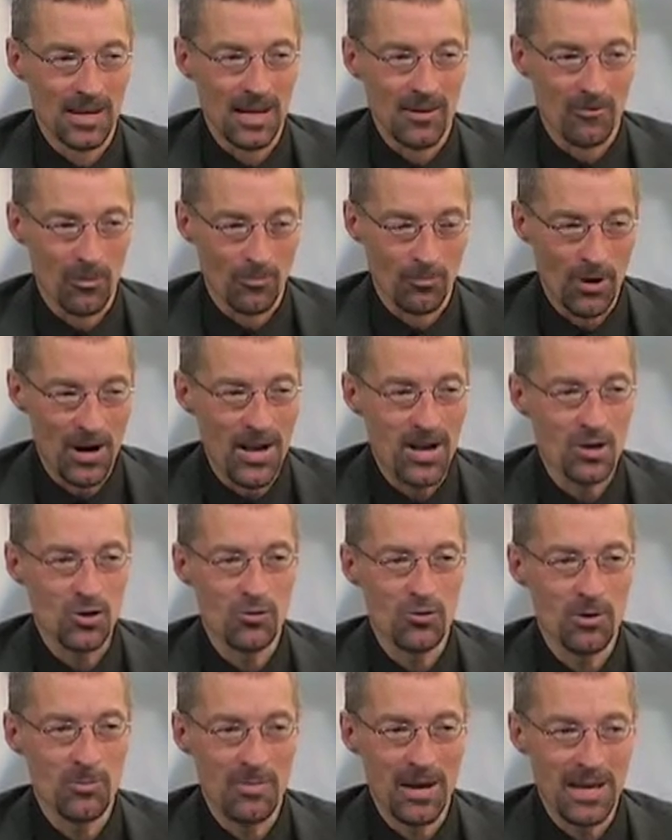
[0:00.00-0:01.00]
If a branch
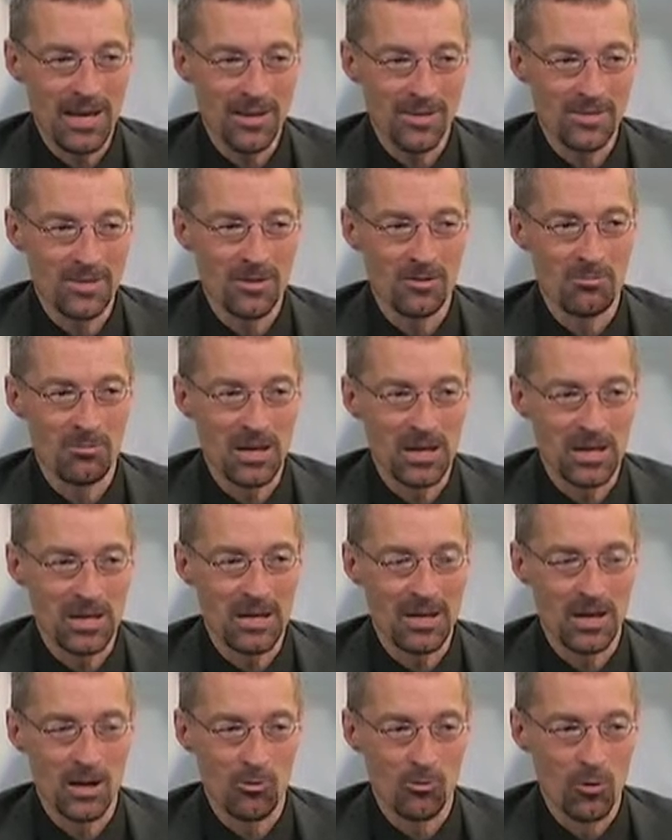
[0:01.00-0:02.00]
remains in
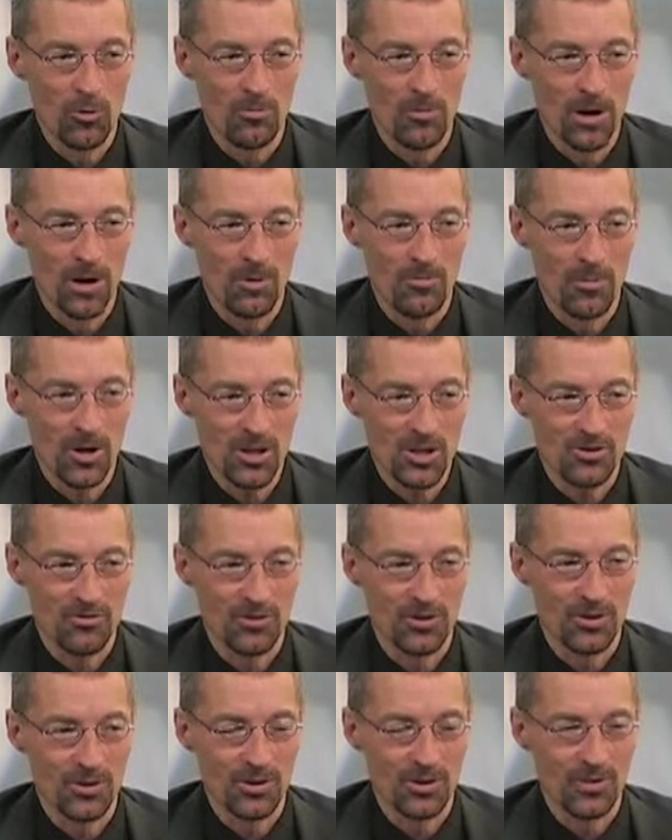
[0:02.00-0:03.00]
me, it will bear much
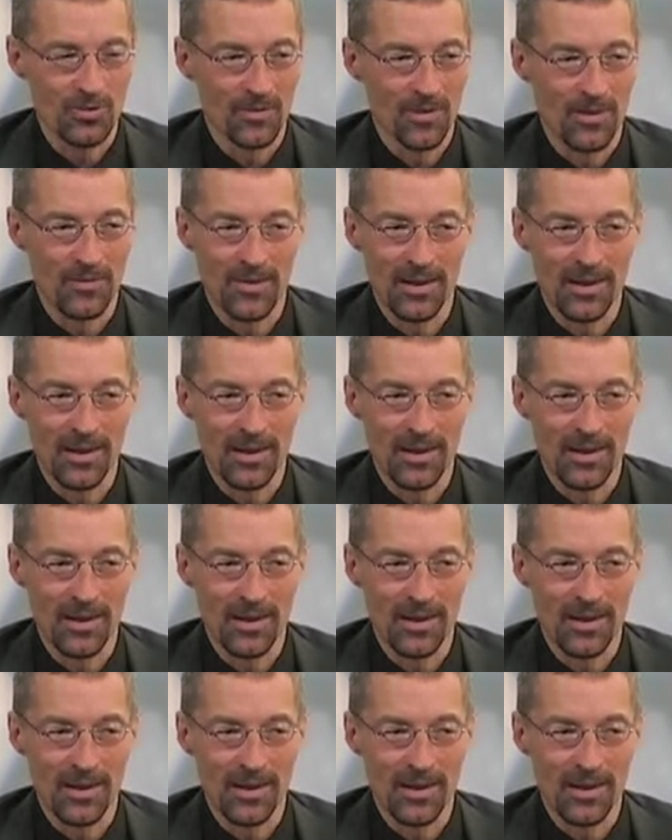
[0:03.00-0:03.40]
fruit. And